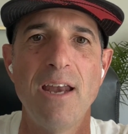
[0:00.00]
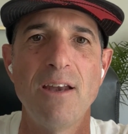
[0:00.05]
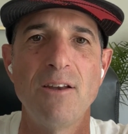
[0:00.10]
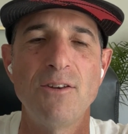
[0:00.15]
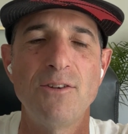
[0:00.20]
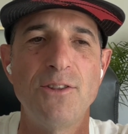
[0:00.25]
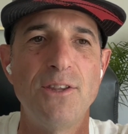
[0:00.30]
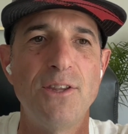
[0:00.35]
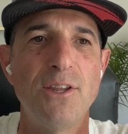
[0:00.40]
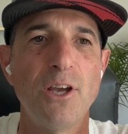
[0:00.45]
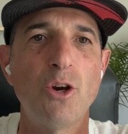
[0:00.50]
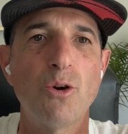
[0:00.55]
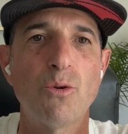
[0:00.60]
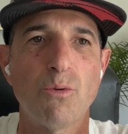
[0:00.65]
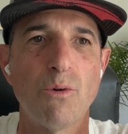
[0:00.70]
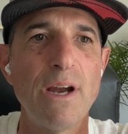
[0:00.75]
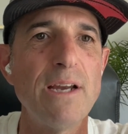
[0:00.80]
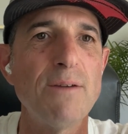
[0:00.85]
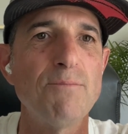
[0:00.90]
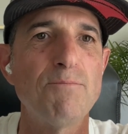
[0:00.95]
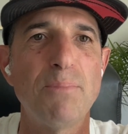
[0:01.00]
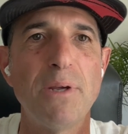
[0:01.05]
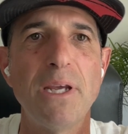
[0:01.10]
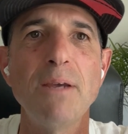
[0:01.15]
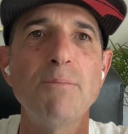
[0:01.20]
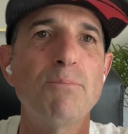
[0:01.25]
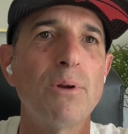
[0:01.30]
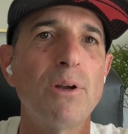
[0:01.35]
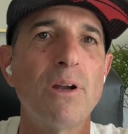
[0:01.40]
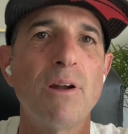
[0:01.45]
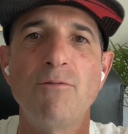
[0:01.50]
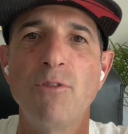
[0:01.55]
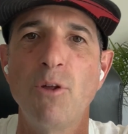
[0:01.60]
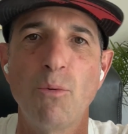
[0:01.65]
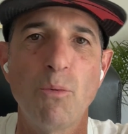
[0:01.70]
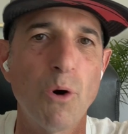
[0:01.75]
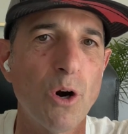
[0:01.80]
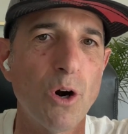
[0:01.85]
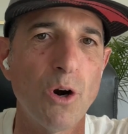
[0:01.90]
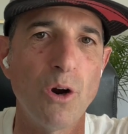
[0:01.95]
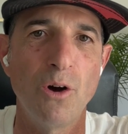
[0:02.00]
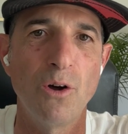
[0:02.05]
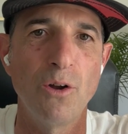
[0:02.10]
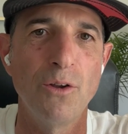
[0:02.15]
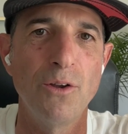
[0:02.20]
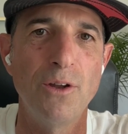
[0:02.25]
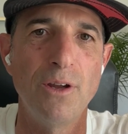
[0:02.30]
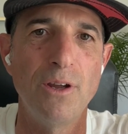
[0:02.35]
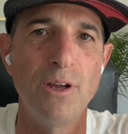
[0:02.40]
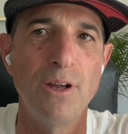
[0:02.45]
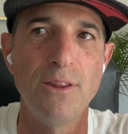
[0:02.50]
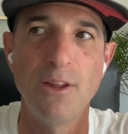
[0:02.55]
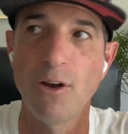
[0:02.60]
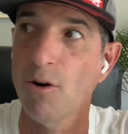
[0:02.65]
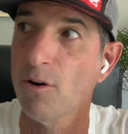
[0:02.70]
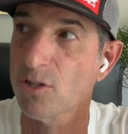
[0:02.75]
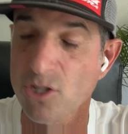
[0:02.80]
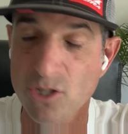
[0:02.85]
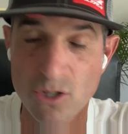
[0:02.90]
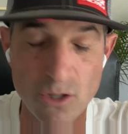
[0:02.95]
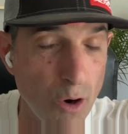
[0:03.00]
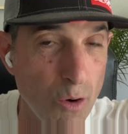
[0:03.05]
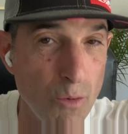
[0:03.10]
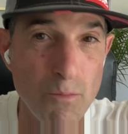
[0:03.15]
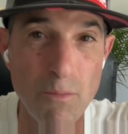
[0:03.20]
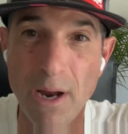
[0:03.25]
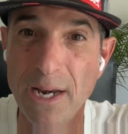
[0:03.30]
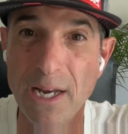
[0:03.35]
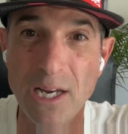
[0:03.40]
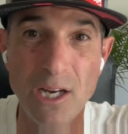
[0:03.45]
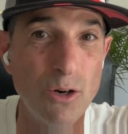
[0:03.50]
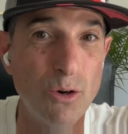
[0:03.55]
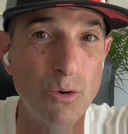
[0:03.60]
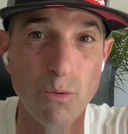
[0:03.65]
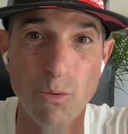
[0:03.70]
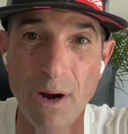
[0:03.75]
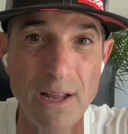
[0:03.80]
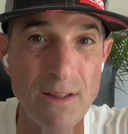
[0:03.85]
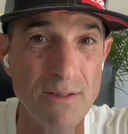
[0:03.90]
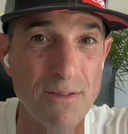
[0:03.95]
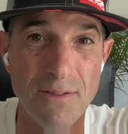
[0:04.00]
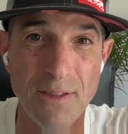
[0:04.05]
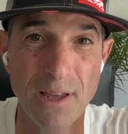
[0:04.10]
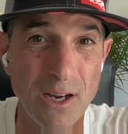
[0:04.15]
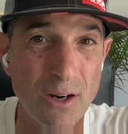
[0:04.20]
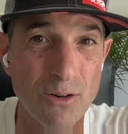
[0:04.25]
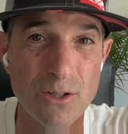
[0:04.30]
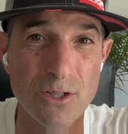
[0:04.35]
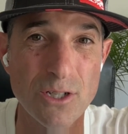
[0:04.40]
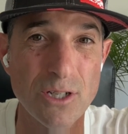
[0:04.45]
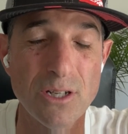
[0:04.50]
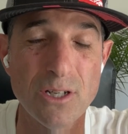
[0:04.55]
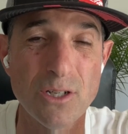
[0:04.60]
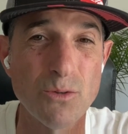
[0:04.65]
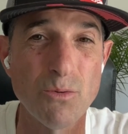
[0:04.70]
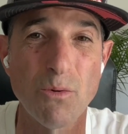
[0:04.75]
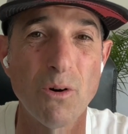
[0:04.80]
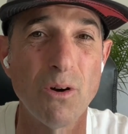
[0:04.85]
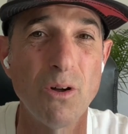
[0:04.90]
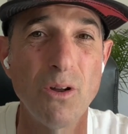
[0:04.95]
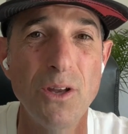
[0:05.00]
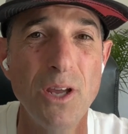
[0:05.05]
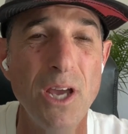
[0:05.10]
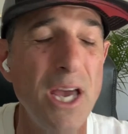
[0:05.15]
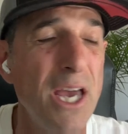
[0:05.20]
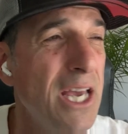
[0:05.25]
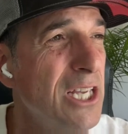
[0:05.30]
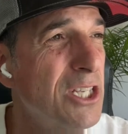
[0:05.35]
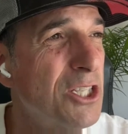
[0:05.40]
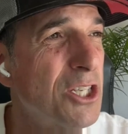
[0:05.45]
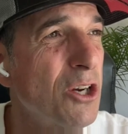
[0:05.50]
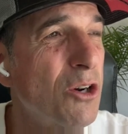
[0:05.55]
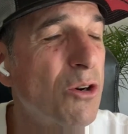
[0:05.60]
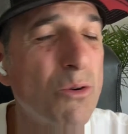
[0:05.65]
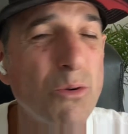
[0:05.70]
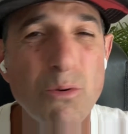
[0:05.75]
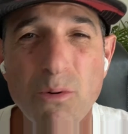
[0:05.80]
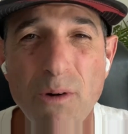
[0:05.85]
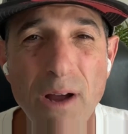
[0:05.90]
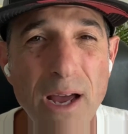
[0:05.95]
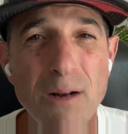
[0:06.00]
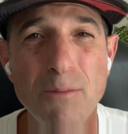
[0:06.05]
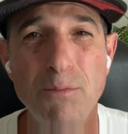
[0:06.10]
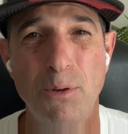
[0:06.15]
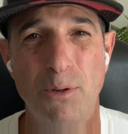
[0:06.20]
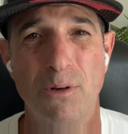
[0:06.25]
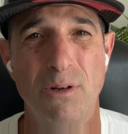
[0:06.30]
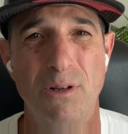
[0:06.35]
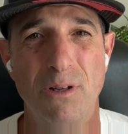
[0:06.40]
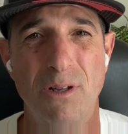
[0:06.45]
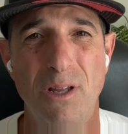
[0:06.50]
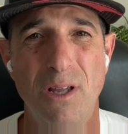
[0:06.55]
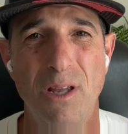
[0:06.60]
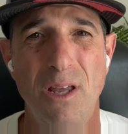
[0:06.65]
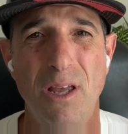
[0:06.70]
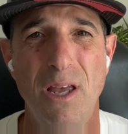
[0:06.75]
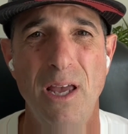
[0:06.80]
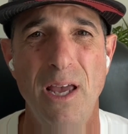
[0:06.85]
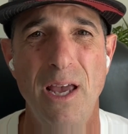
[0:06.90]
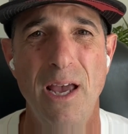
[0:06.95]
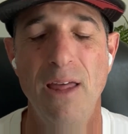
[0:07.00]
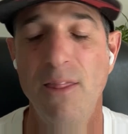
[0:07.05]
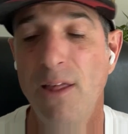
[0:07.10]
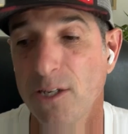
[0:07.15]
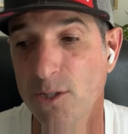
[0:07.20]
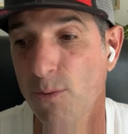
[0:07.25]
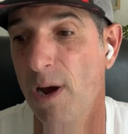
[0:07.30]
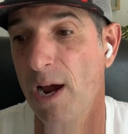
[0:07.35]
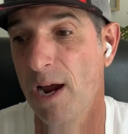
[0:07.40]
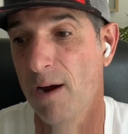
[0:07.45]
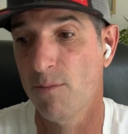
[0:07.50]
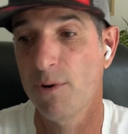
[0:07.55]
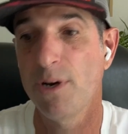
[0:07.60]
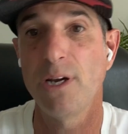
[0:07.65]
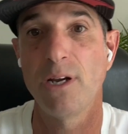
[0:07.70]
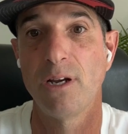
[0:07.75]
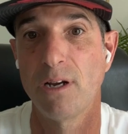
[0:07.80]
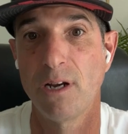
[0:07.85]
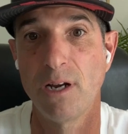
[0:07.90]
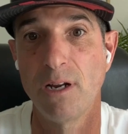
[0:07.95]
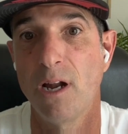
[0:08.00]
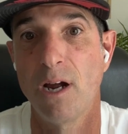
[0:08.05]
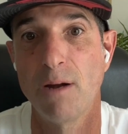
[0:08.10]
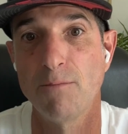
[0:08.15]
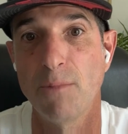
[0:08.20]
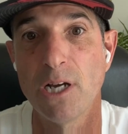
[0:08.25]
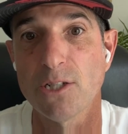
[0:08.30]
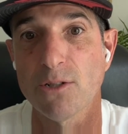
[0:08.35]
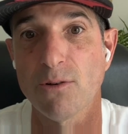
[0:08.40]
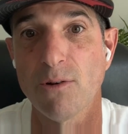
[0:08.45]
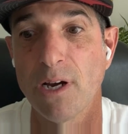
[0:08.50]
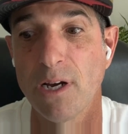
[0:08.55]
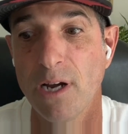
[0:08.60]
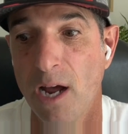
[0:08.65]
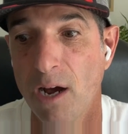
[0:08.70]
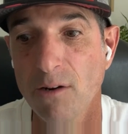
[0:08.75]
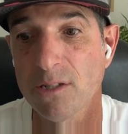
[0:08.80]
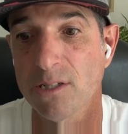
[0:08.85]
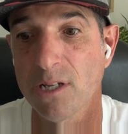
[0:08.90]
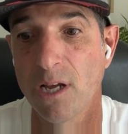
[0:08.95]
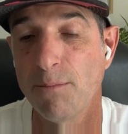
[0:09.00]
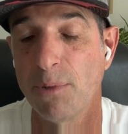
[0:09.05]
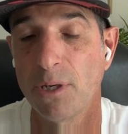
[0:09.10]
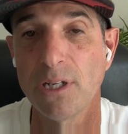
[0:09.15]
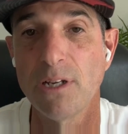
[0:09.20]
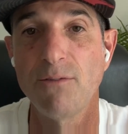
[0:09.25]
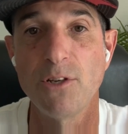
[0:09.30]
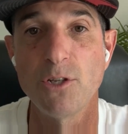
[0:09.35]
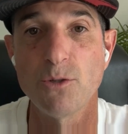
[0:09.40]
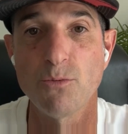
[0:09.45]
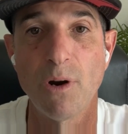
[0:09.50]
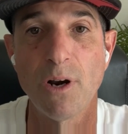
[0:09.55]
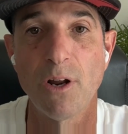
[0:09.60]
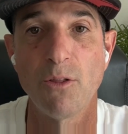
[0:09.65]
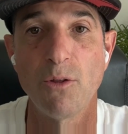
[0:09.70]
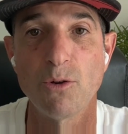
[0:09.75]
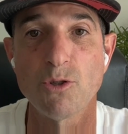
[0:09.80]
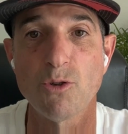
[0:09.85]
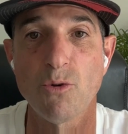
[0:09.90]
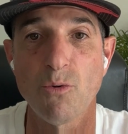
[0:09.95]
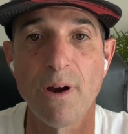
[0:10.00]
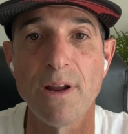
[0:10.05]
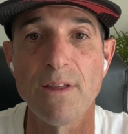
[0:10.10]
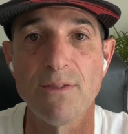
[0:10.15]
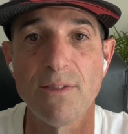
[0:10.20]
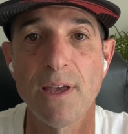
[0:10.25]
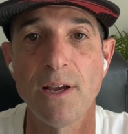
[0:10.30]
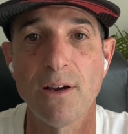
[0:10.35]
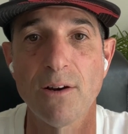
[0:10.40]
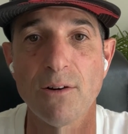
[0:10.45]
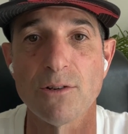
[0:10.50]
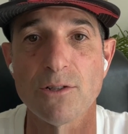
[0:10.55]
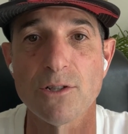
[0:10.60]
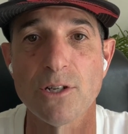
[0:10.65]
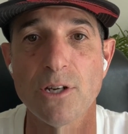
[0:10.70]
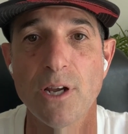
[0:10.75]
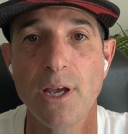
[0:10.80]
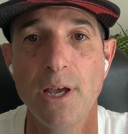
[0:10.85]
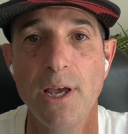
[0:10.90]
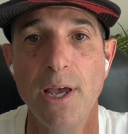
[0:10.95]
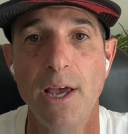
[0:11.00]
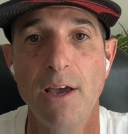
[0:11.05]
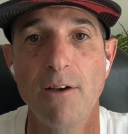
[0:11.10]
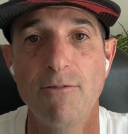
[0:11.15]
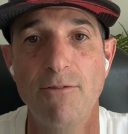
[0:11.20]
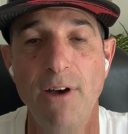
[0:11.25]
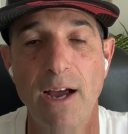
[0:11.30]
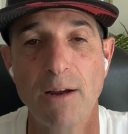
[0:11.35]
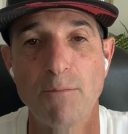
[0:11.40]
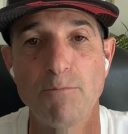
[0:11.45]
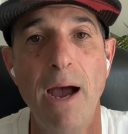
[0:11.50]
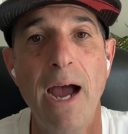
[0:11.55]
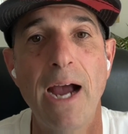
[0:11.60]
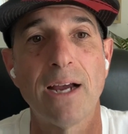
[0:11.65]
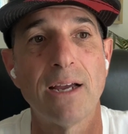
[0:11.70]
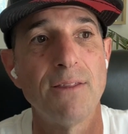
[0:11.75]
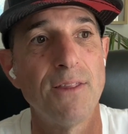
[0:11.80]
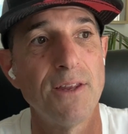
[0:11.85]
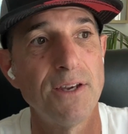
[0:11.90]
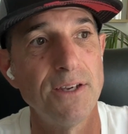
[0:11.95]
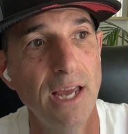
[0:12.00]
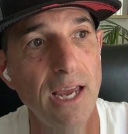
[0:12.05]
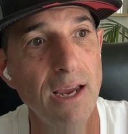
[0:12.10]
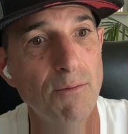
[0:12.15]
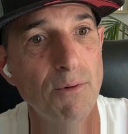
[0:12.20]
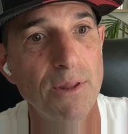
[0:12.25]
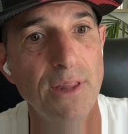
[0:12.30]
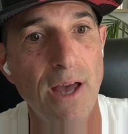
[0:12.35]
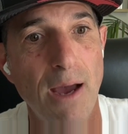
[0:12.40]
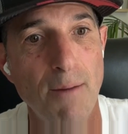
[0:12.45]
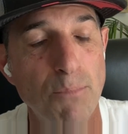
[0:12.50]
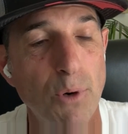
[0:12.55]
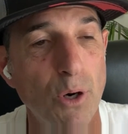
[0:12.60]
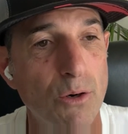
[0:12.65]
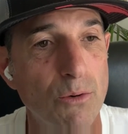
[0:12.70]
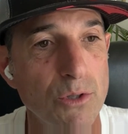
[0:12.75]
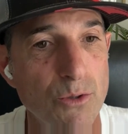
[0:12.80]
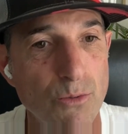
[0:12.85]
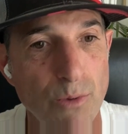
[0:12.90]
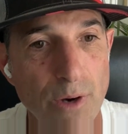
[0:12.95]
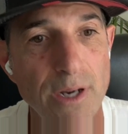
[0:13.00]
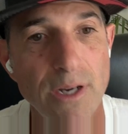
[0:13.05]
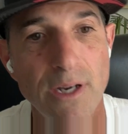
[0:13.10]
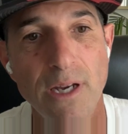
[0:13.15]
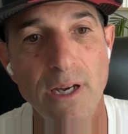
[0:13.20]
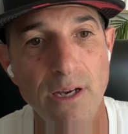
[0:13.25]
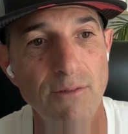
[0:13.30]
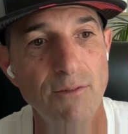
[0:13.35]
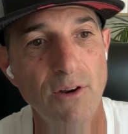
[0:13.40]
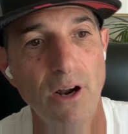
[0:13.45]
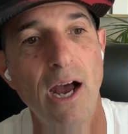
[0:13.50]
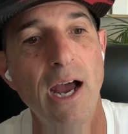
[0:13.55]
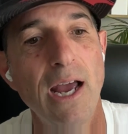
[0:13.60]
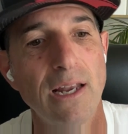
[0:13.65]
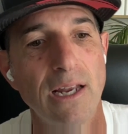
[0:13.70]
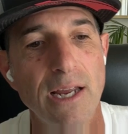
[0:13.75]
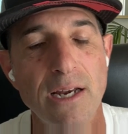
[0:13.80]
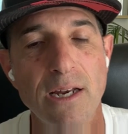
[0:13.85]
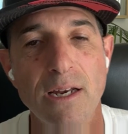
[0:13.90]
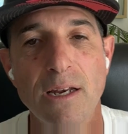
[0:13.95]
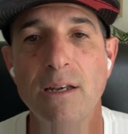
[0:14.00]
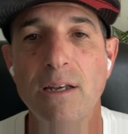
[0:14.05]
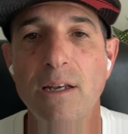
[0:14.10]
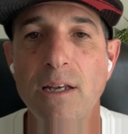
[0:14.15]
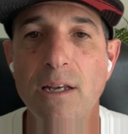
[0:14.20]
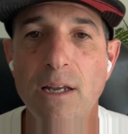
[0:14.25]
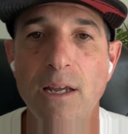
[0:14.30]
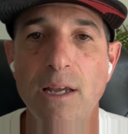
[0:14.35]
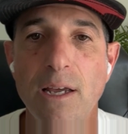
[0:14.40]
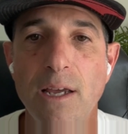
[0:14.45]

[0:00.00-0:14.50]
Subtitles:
And the great people of the world, there are so many great thinkers in this world. It's incredible. And that's why I'm reading Elon Musk right now, because I believe he's one of those great thinkers. In fact, back in the day when that book was written, he even highlighted